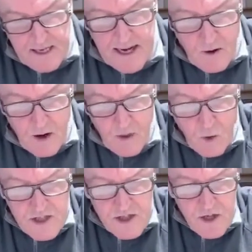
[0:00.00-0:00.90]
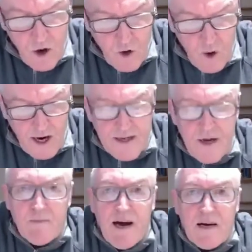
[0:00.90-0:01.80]
Now, what's not quite
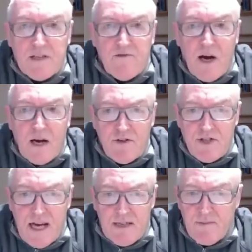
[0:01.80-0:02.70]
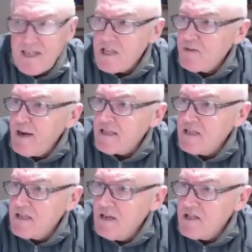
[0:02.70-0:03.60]
known about this virus yet, but I suspect
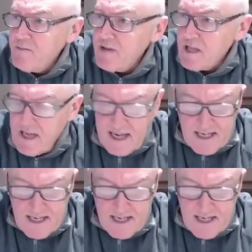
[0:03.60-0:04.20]
it's going to be the